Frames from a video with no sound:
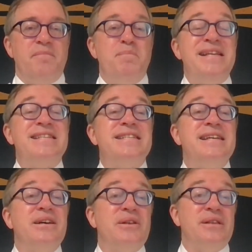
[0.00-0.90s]
Be
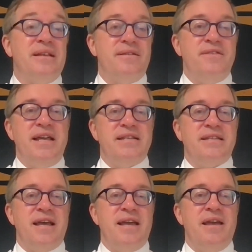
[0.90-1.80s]
still, they
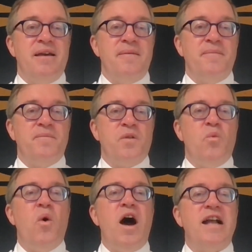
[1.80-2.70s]
say.
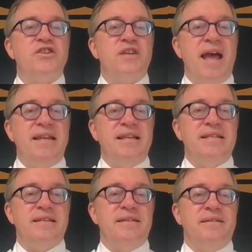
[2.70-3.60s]
Watch and
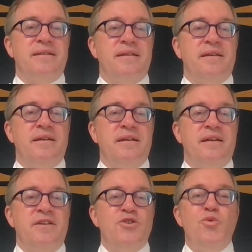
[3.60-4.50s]
listen.
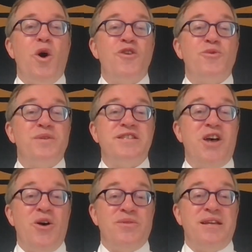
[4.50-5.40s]
You are the
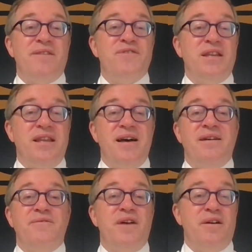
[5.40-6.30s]
result of the
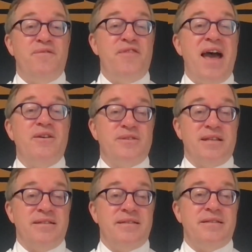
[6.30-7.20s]
love of
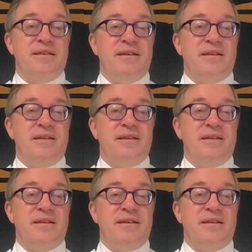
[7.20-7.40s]
thousands.